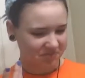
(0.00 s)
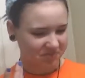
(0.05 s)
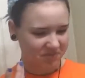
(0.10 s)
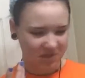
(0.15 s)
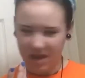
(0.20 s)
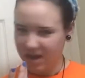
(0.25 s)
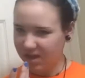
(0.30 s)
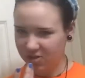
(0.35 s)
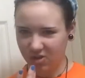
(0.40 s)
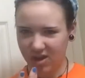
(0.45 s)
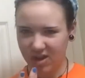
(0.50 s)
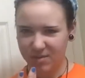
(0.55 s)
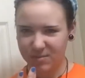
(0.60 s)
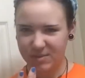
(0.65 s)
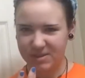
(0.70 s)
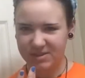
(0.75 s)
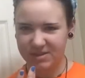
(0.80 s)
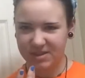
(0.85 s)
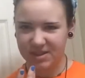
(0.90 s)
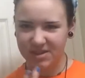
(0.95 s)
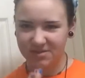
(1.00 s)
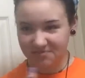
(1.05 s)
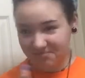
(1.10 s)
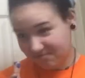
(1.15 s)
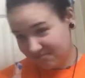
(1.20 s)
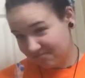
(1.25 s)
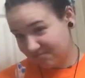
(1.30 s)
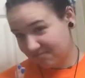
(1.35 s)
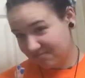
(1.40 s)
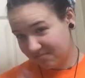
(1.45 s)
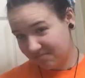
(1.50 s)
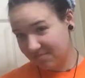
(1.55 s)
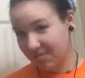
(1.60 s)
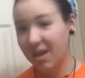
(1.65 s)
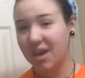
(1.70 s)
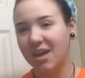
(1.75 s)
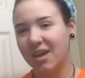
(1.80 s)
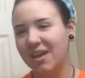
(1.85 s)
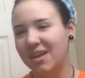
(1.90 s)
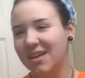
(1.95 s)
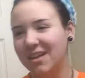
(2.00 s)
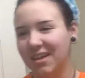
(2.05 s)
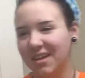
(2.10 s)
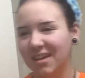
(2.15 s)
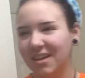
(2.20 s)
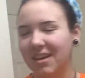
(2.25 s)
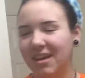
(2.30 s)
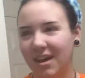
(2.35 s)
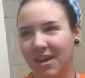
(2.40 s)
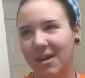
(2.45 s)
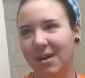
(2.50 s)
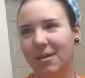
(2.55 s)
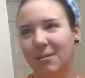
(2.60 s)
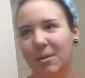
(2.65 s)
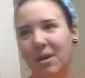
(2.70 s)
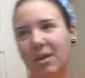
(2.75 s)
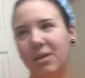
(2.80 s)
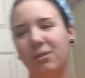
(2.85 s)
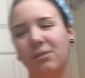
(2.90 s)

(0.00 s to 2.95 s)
not dry out my skin. I